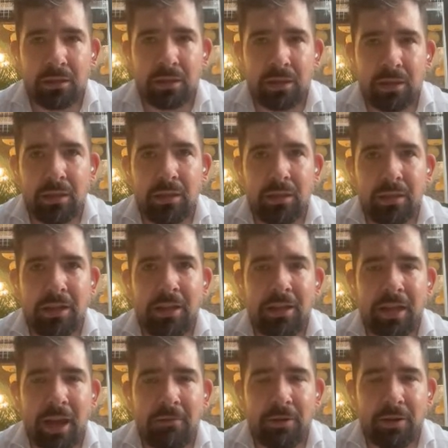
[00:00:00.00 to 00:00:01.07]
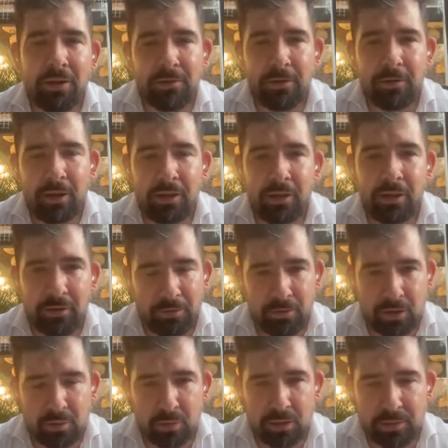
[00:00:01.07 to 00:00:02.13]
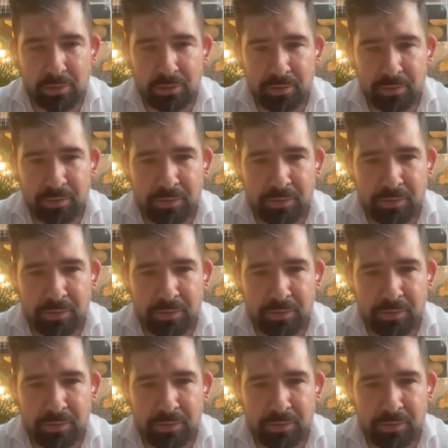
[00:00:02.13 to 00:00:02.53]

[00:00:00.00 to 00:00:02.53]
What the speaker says: and diversifying their investment.